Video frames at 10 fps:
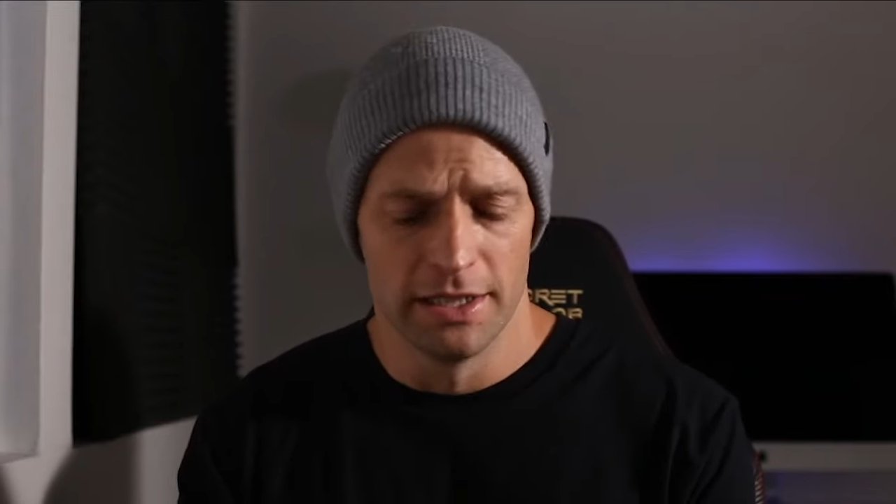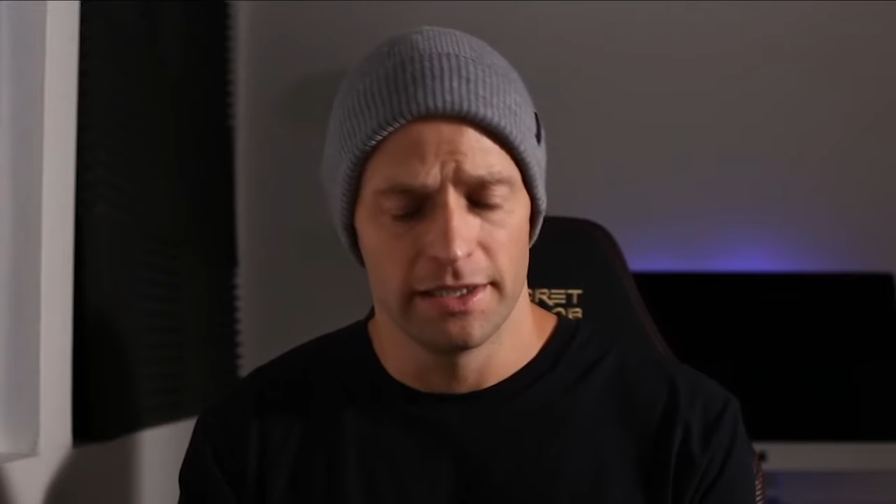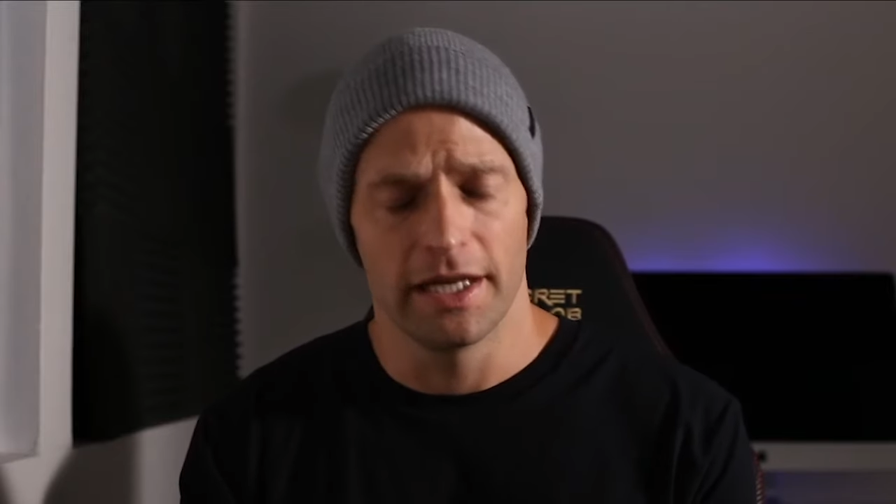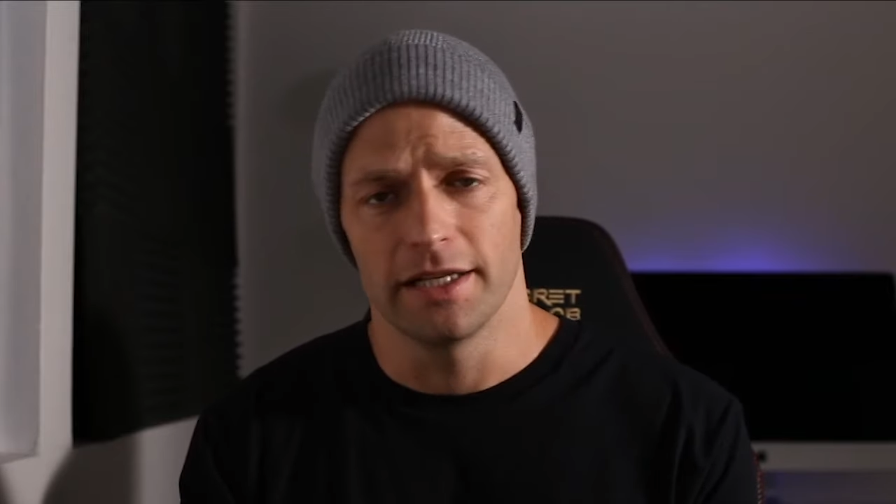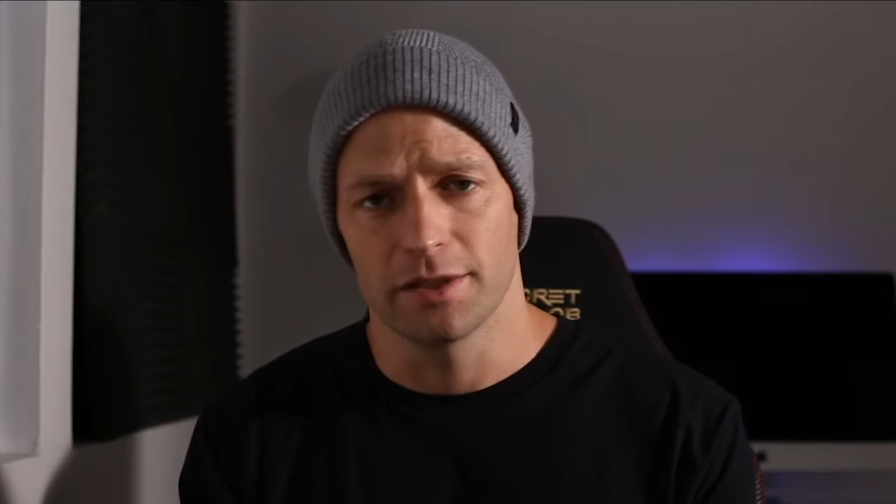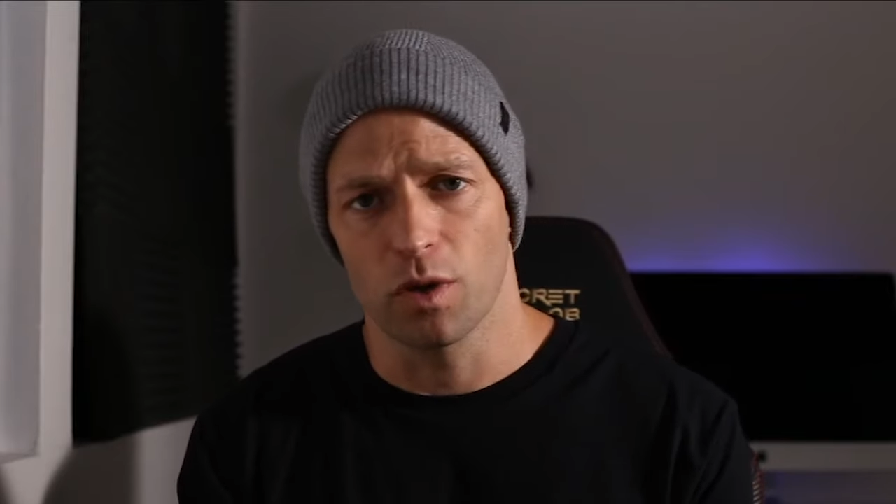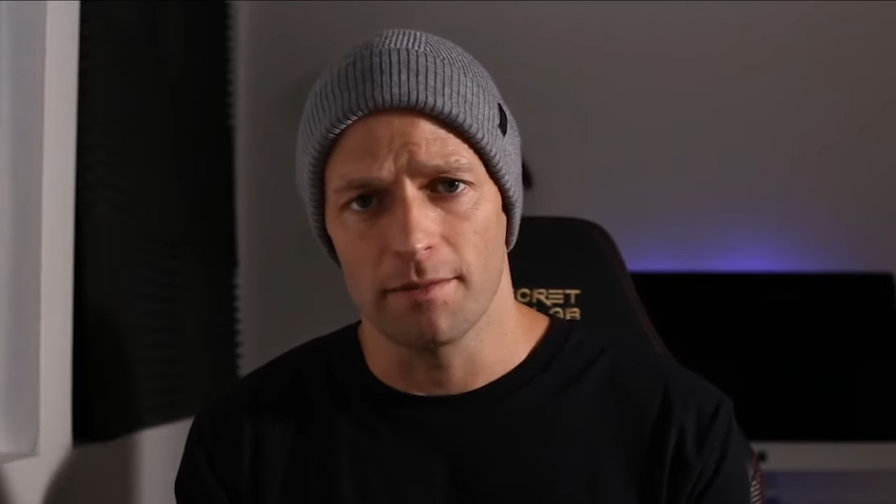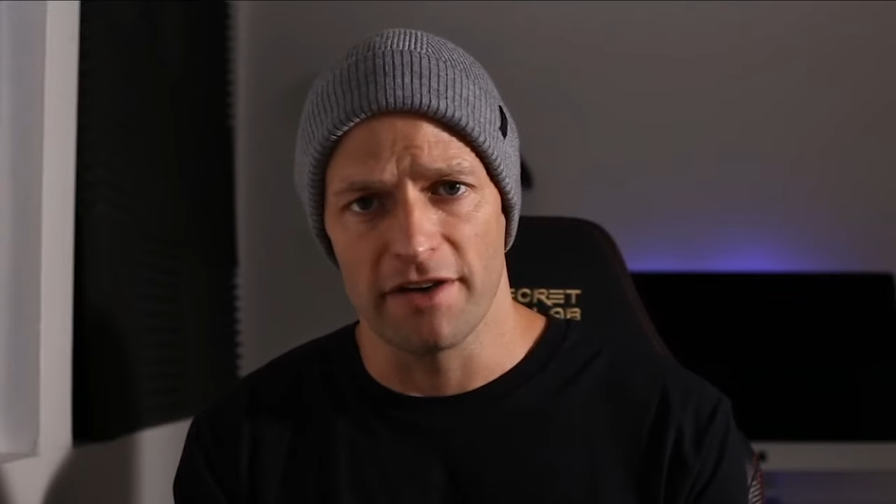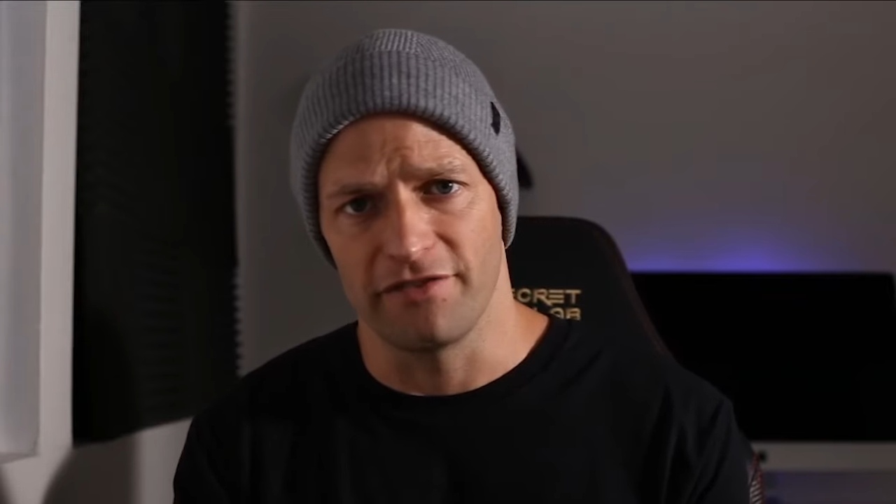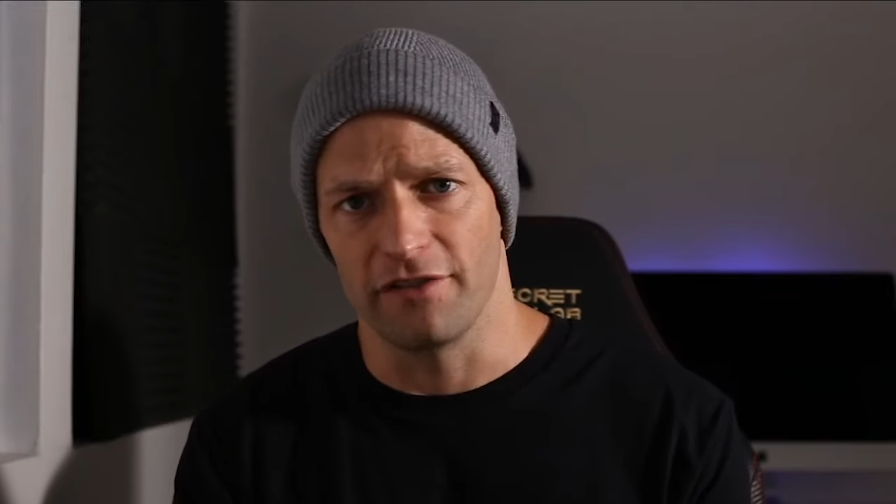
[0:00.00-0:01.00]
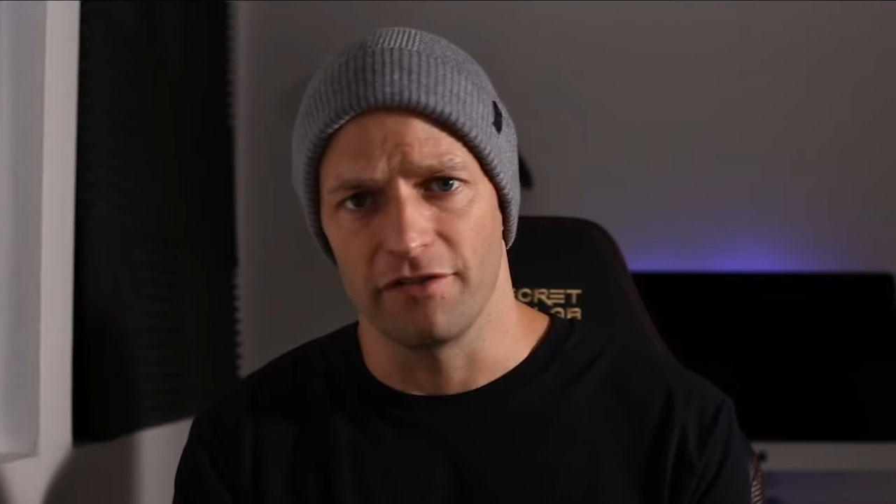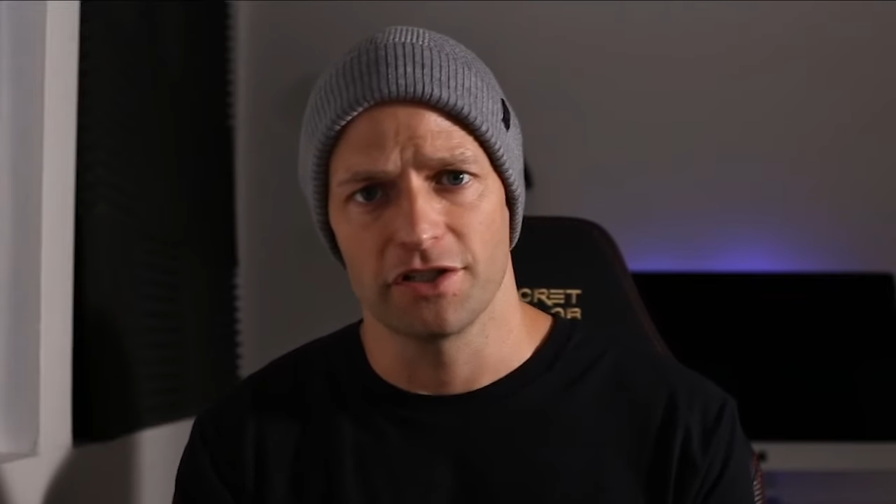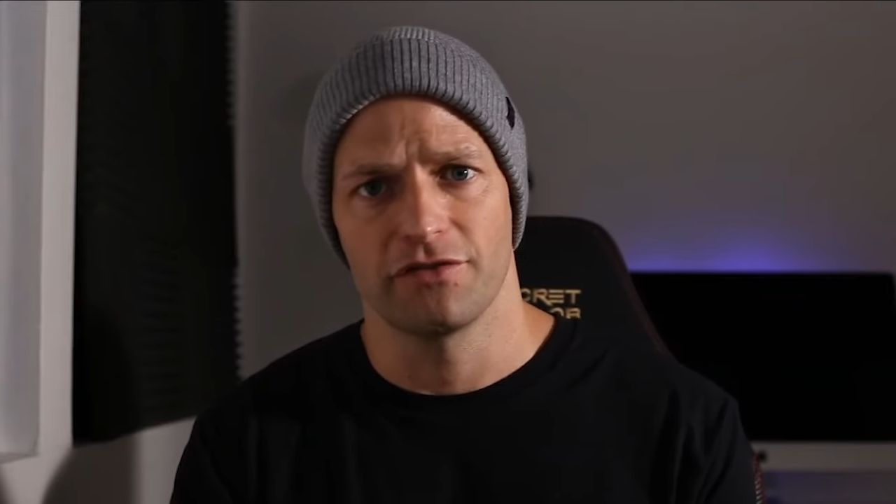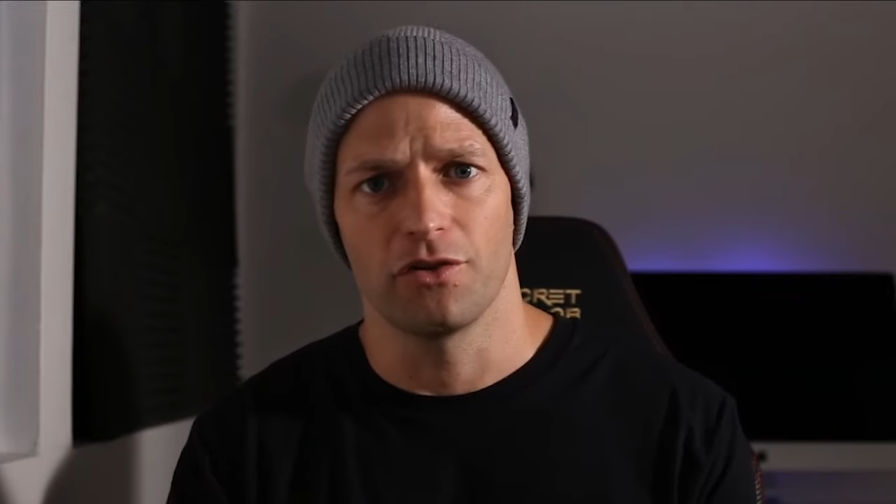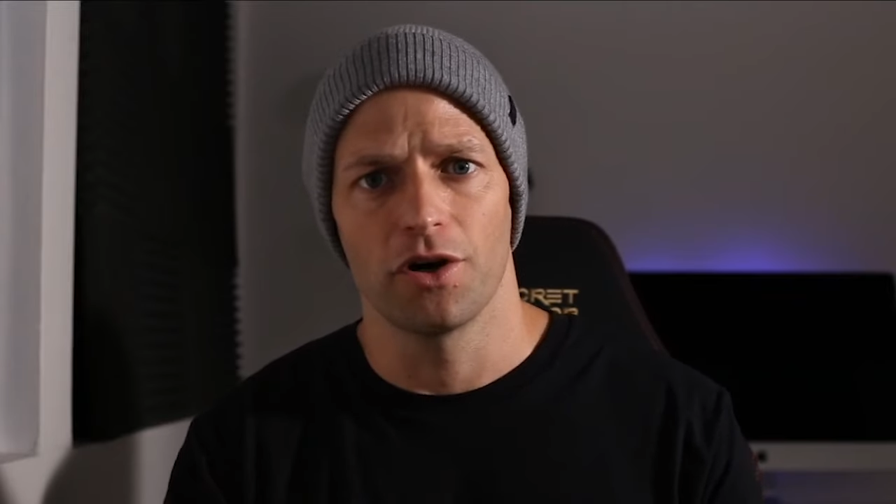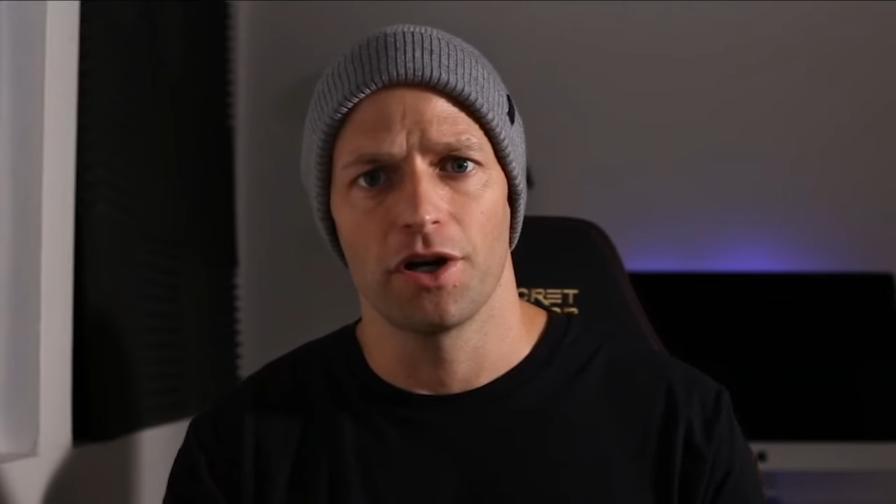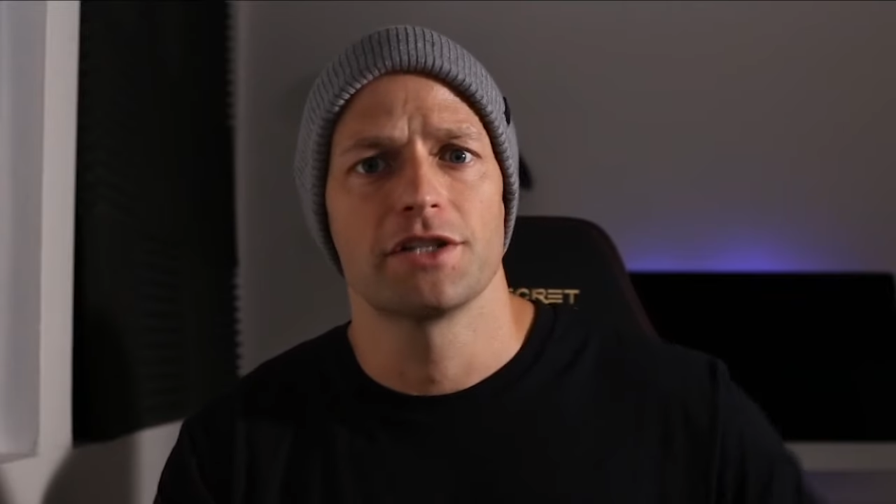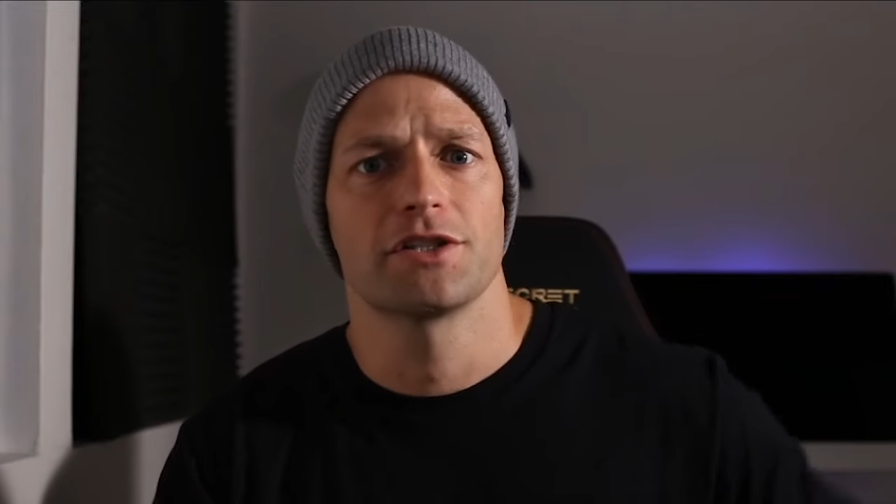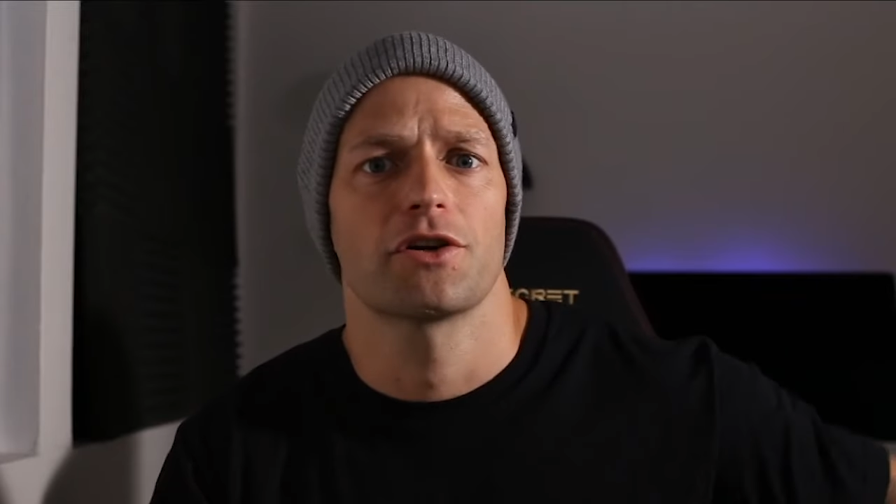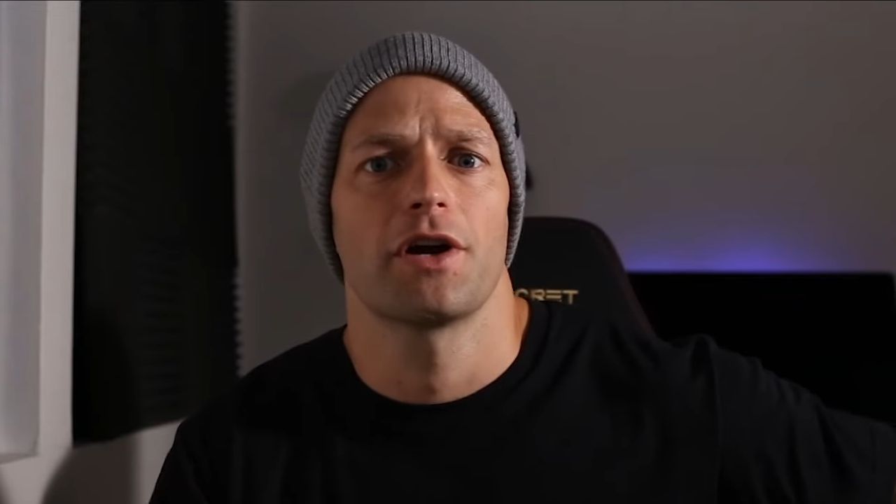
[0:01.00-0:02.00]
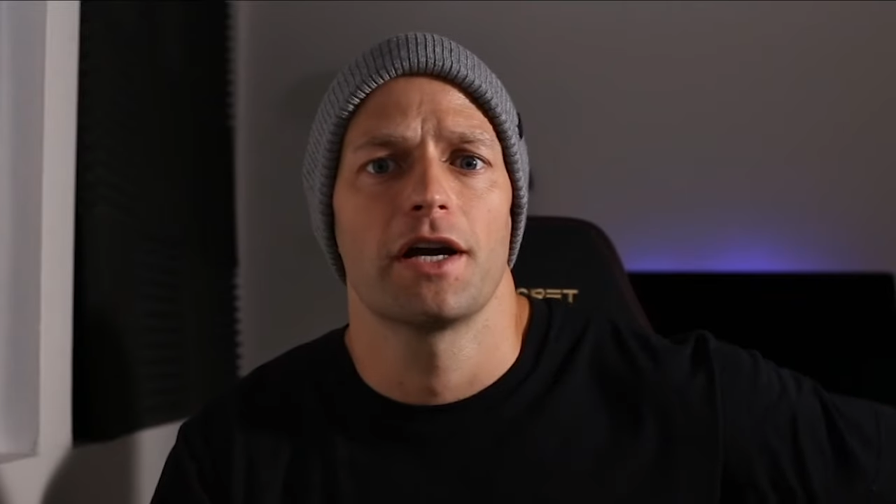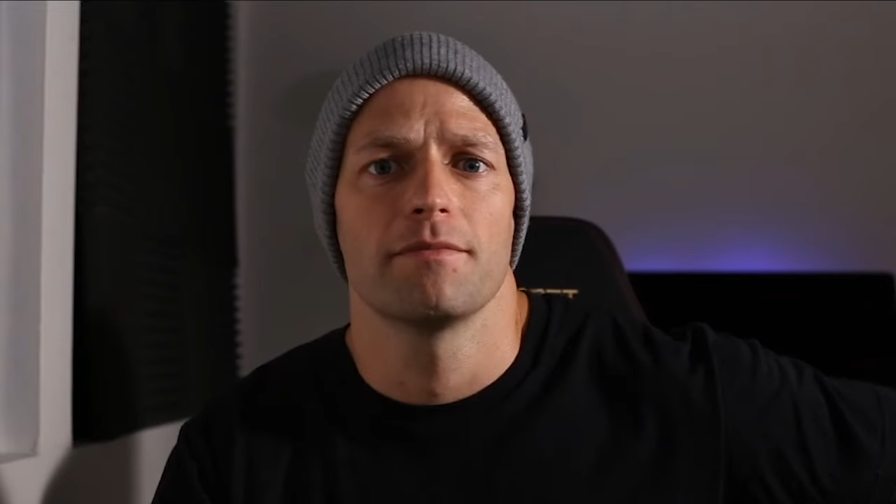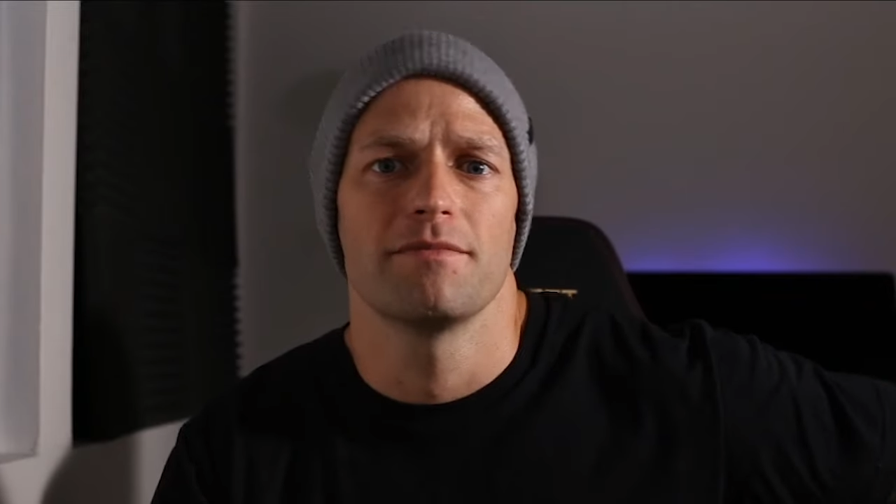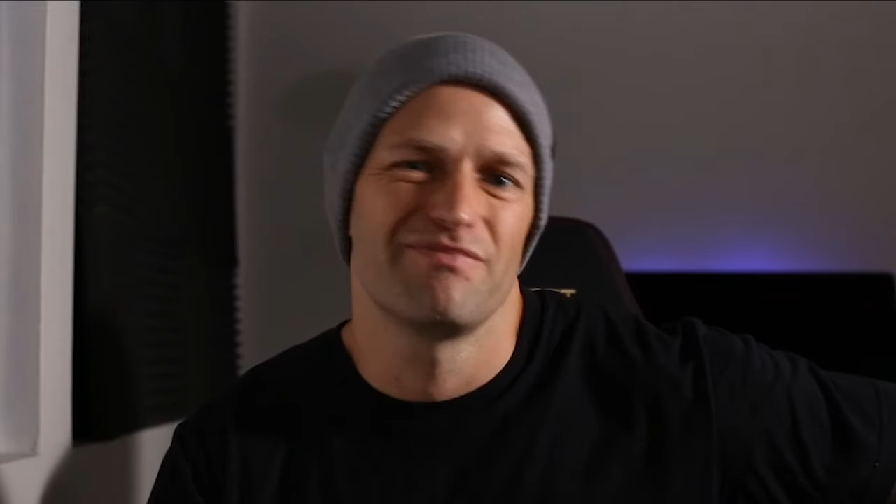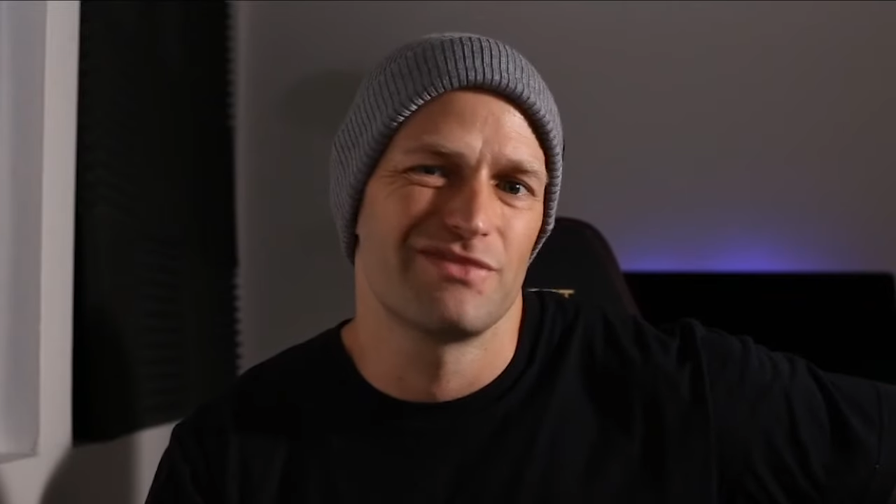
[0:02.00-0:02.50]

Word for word: that is one of my favorites for Instagram